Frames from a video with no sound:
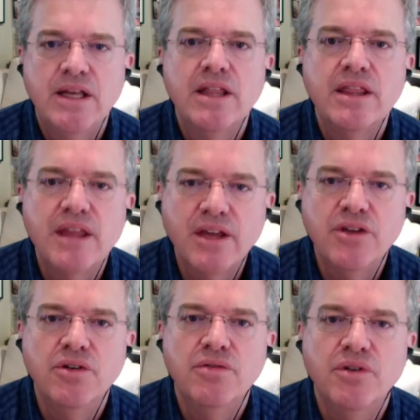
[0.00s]
Thank
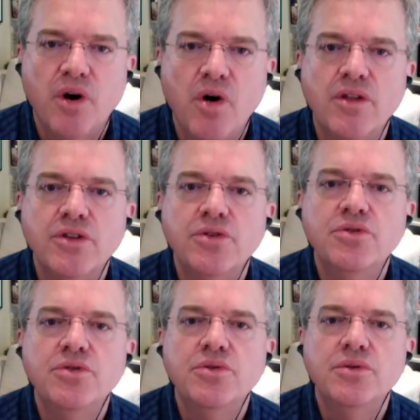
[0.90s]
you for all that you
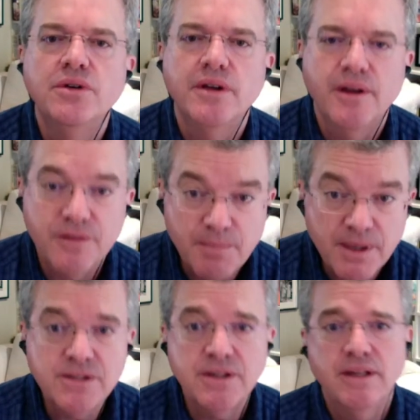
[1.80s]
do,
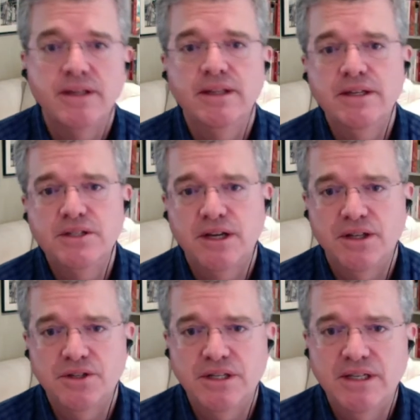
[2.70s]
especially in these
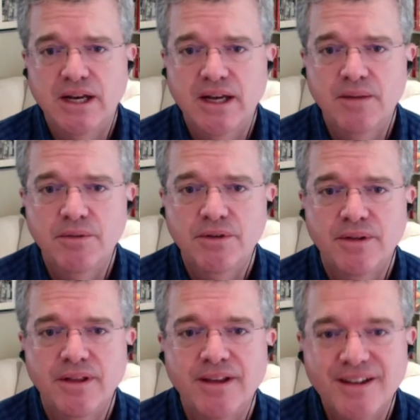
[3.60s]
challenging times,
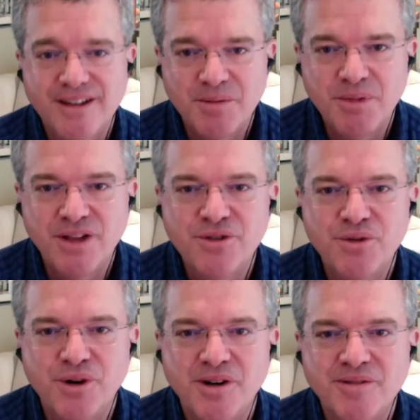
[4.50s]
and God bless
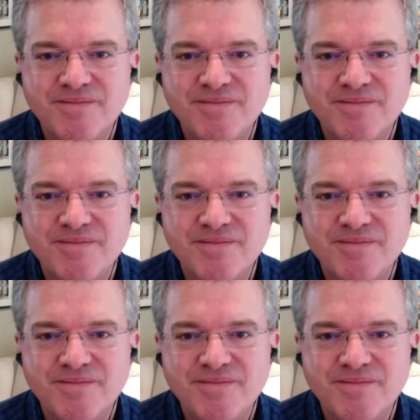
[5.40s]
you all.